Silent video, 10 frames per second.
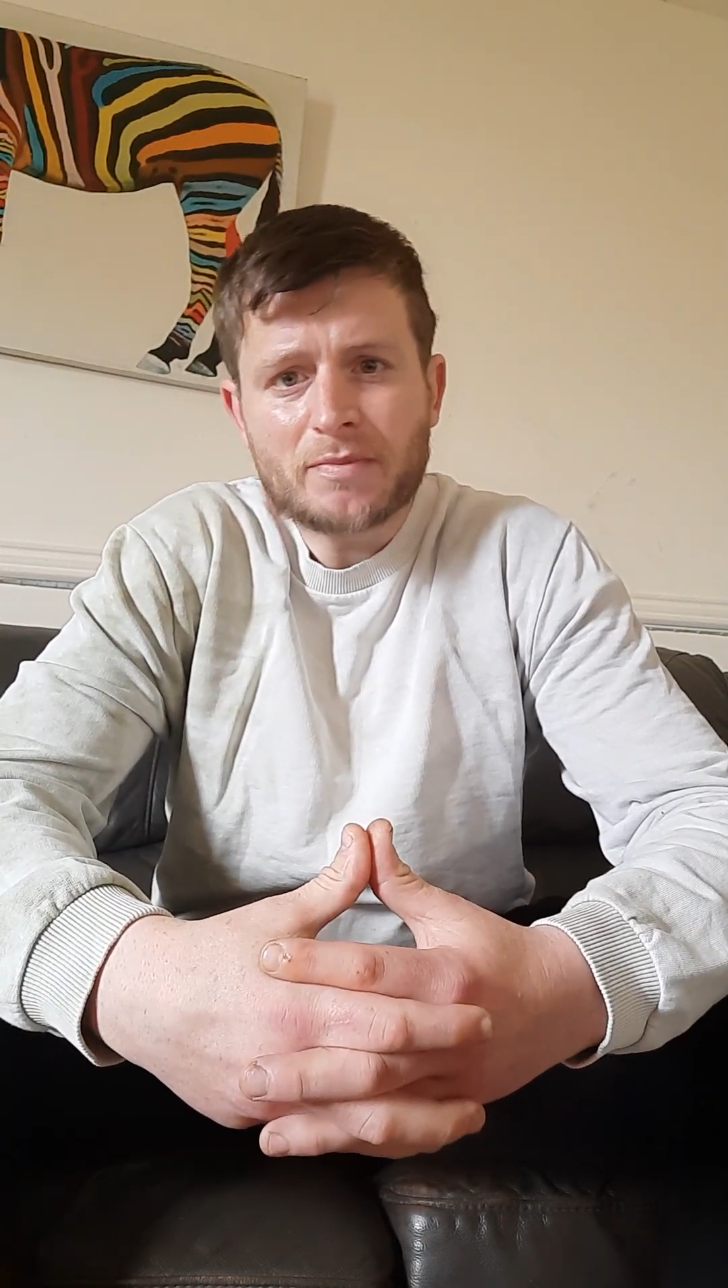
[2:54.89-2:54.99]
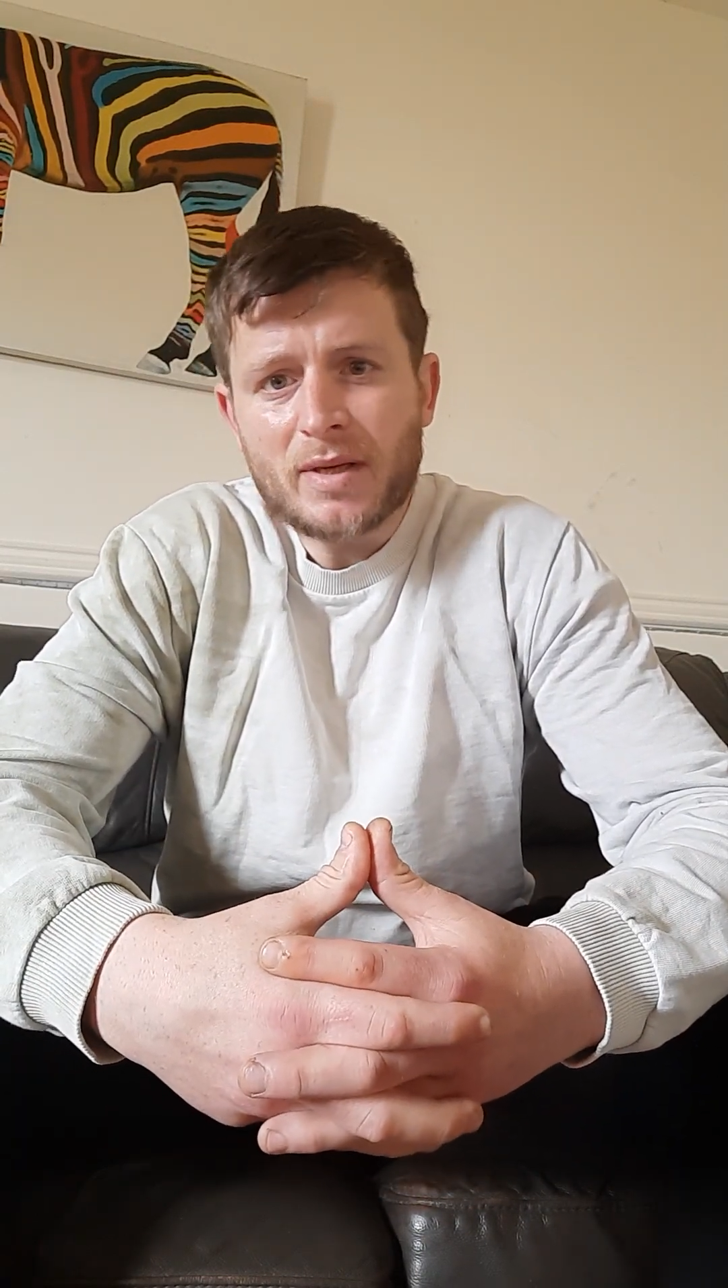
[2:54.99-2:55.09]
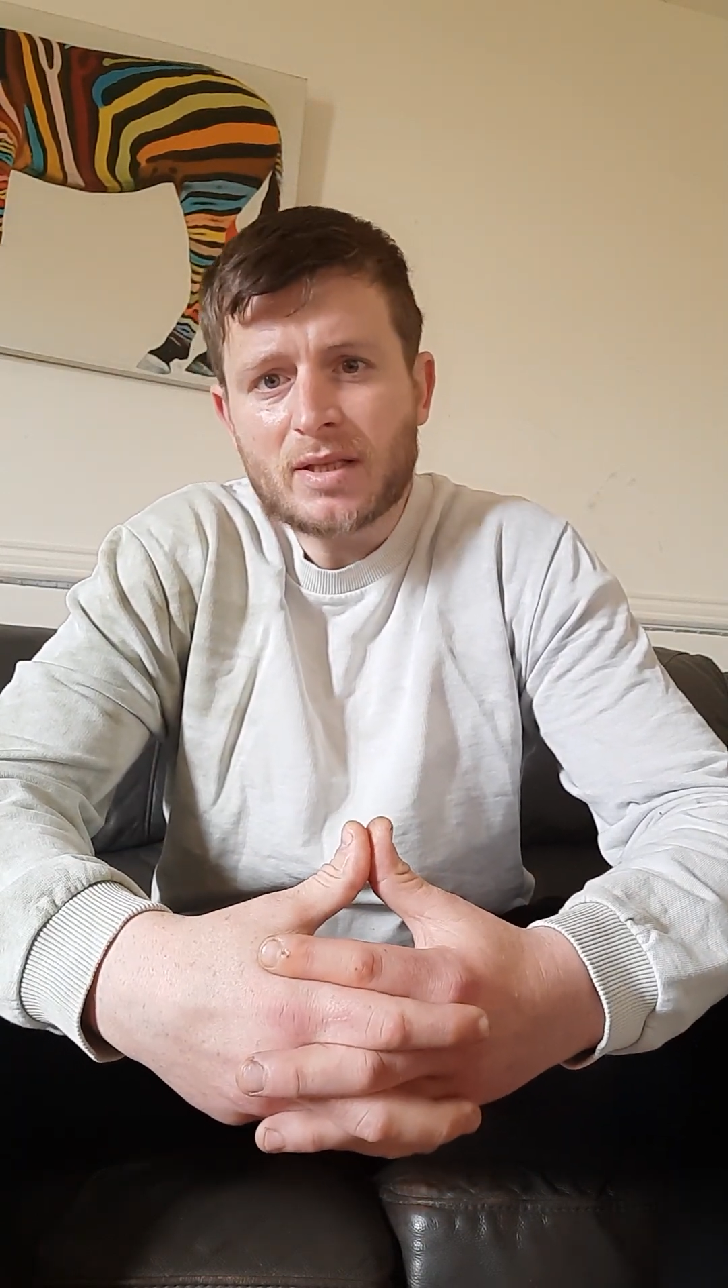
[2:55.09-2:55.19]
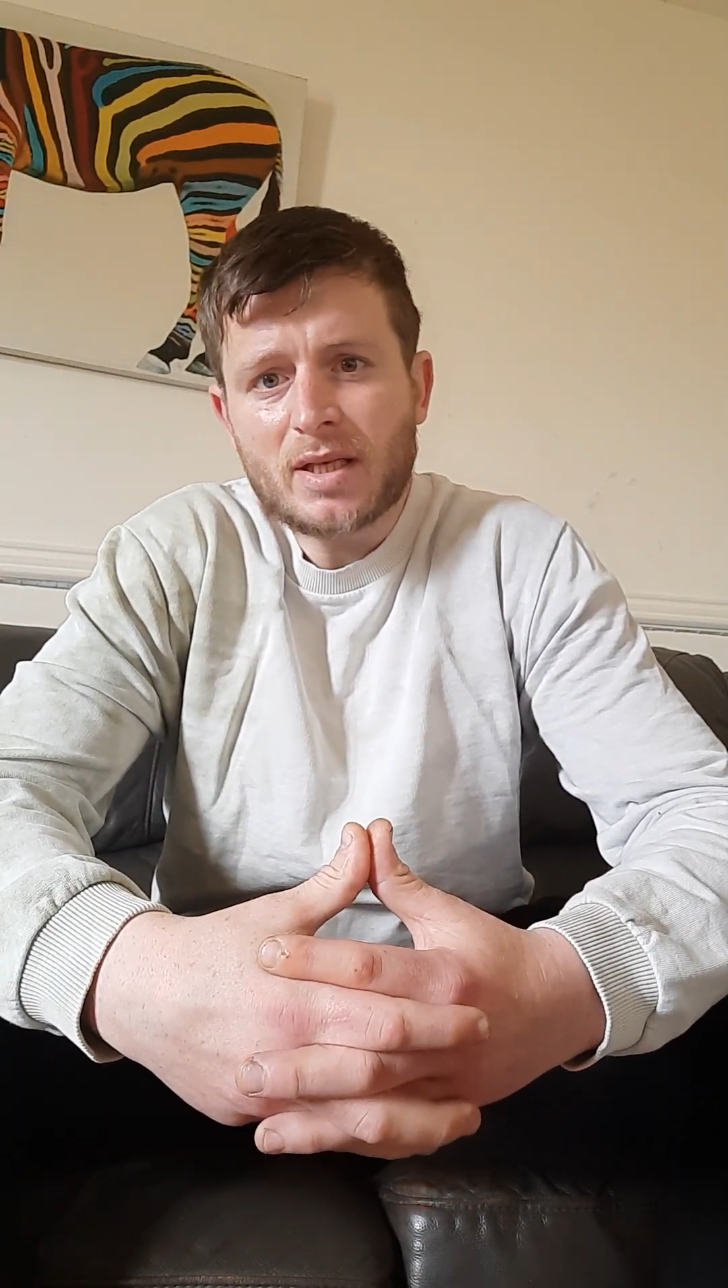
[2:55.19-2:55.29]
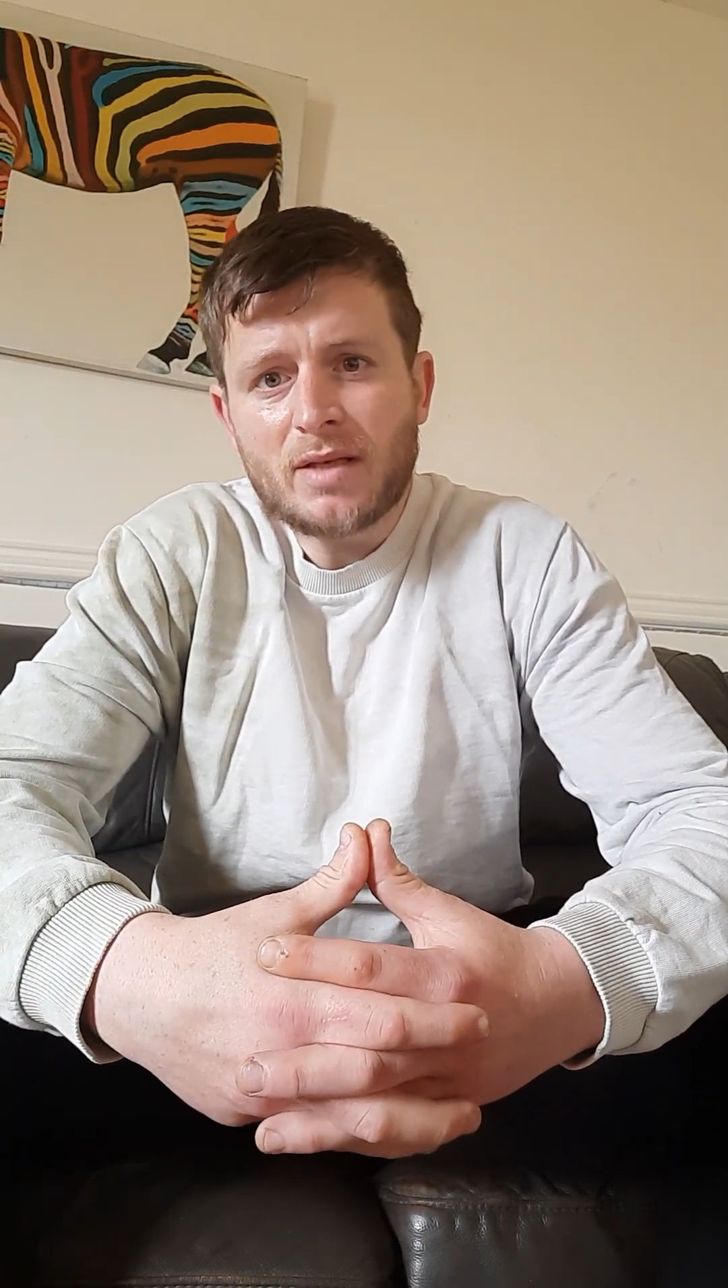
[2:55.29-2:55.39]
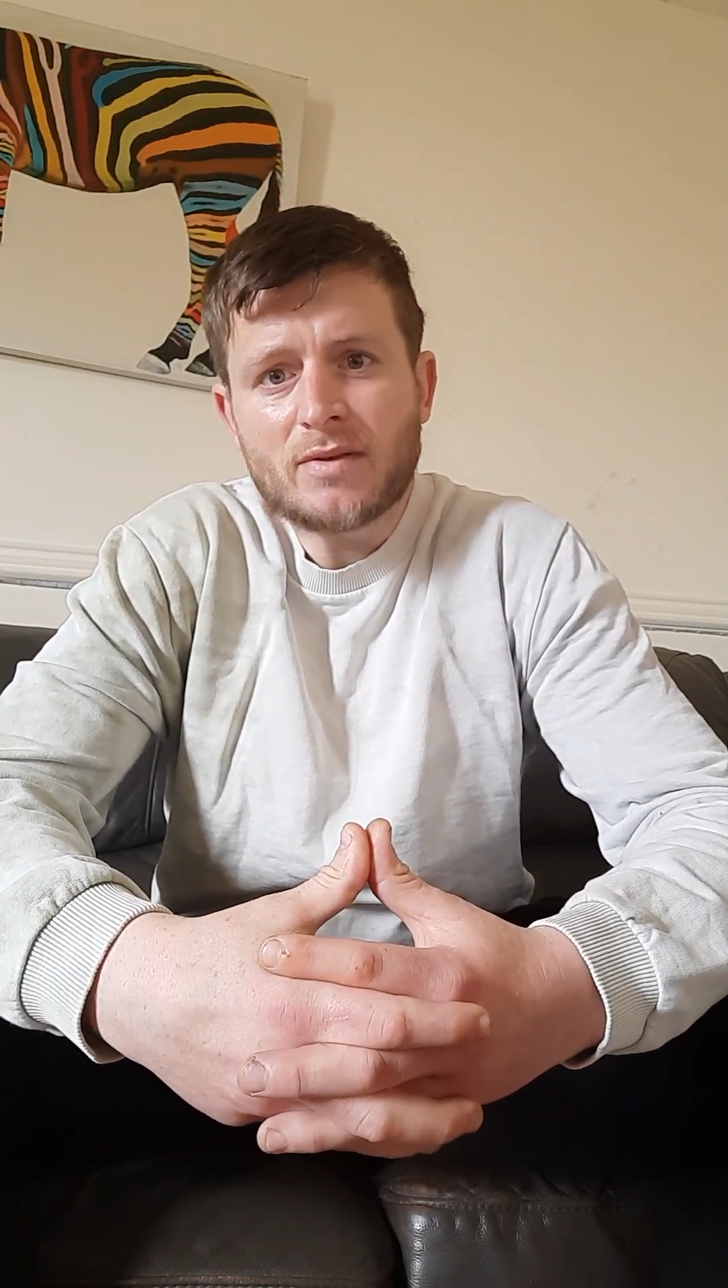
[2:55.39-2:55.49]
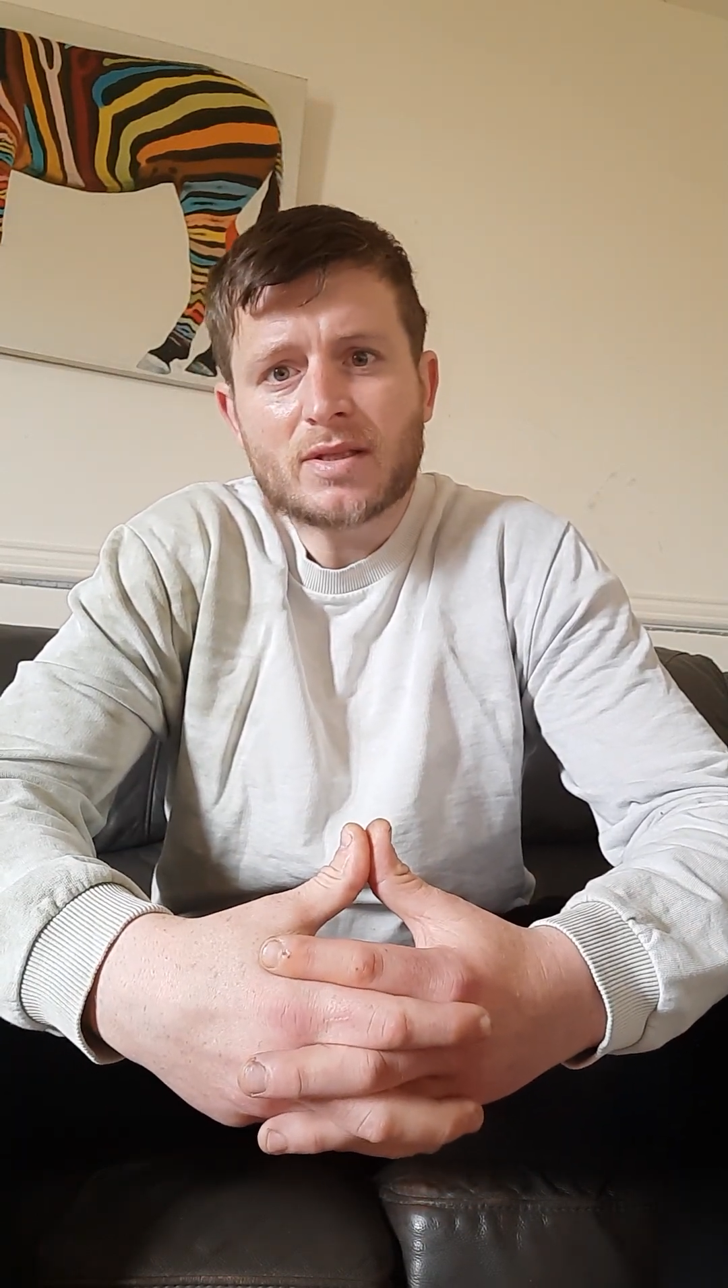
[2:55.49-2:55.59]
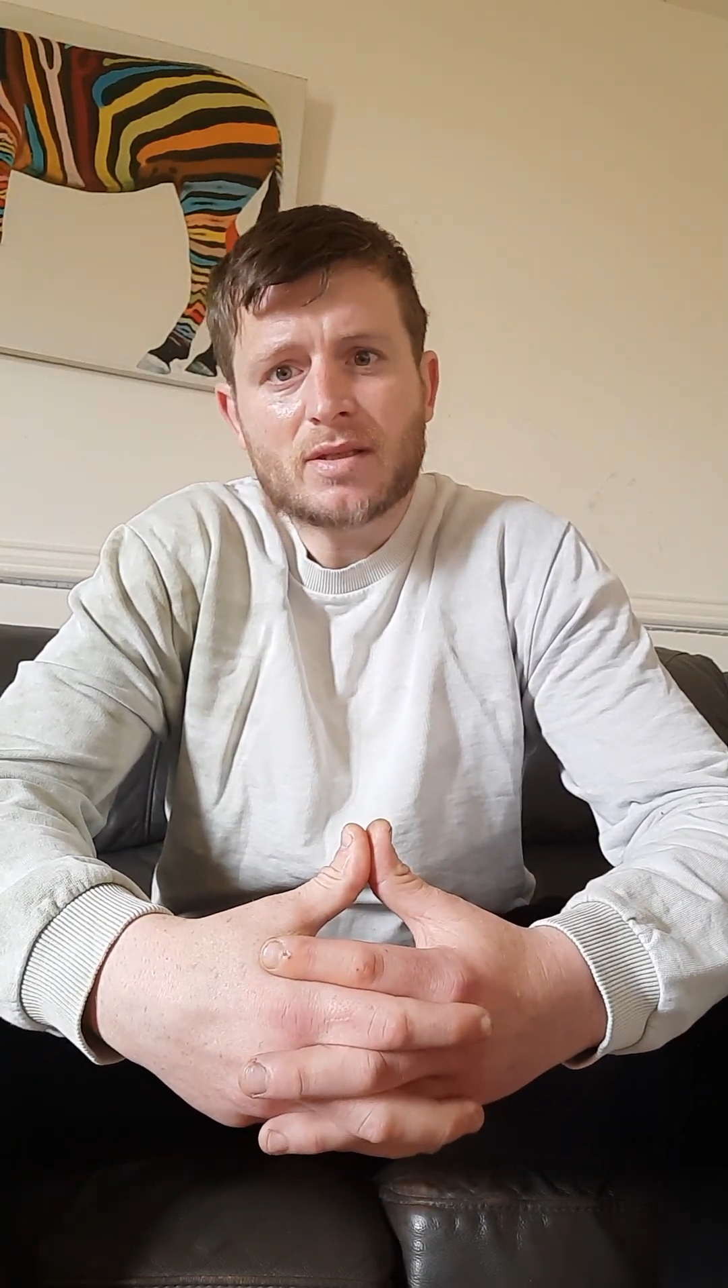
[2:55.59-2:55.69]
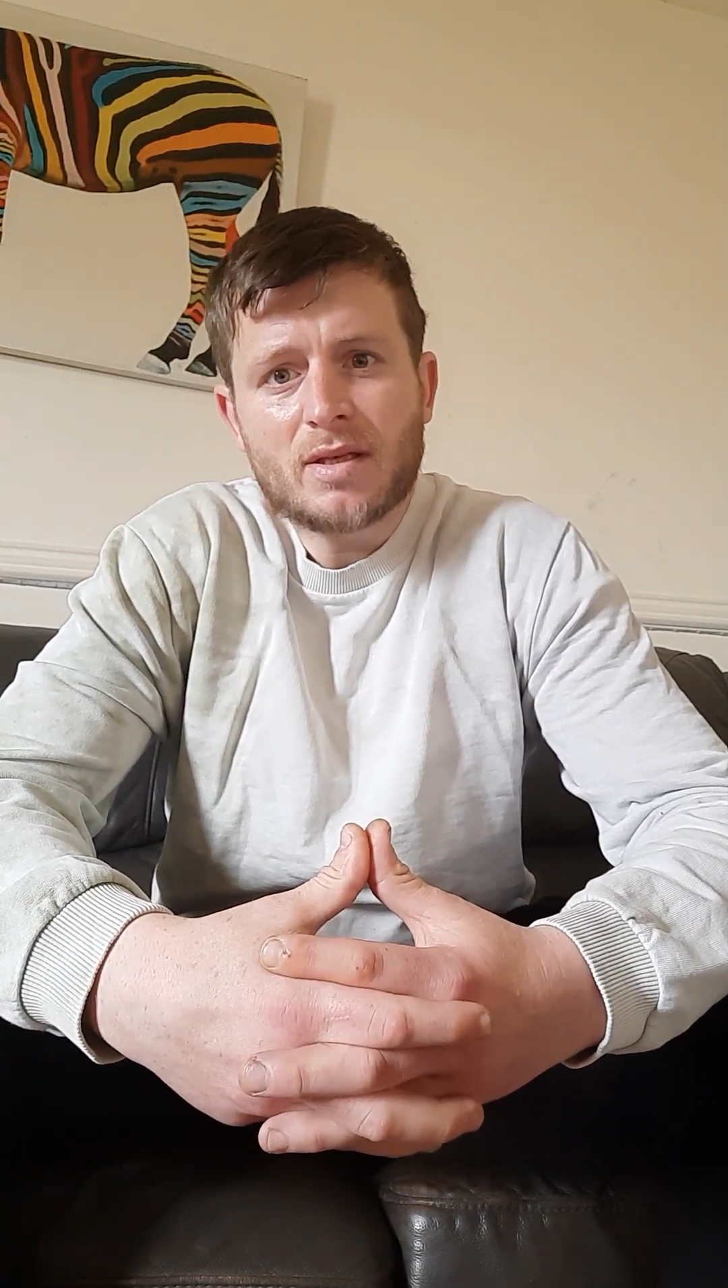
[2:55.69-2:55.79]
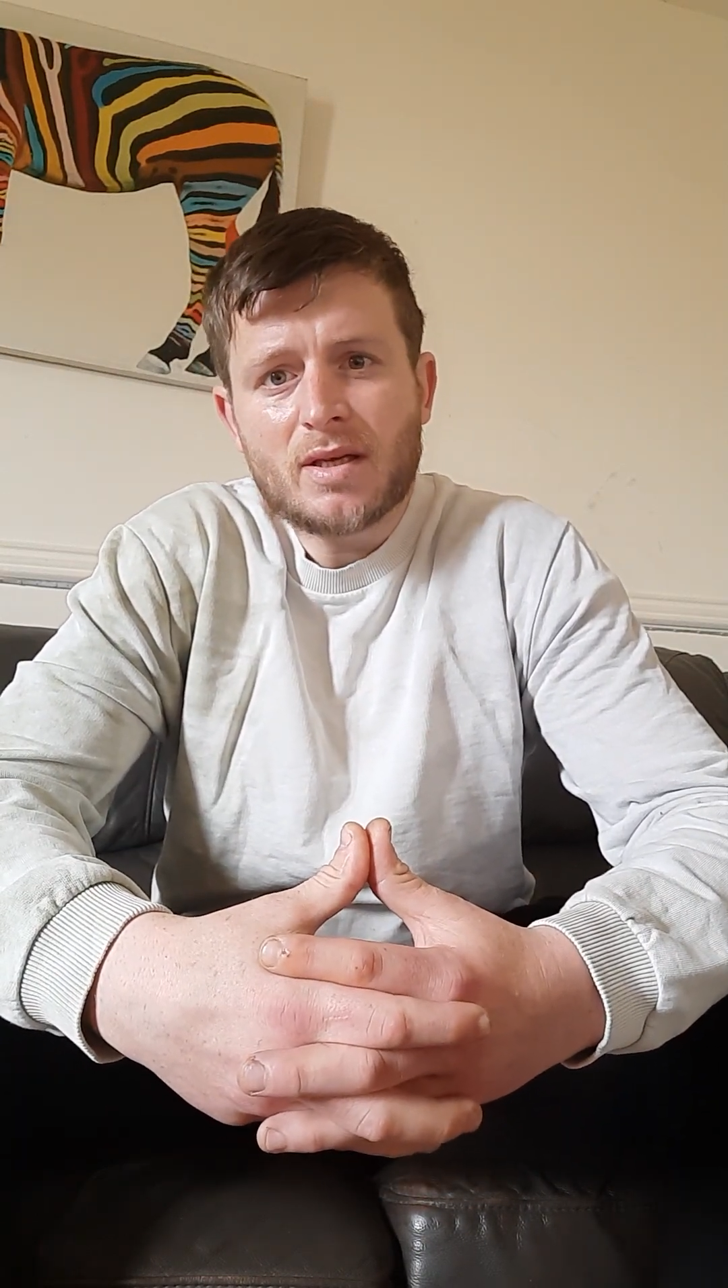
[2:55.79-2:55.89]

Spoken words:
big knives.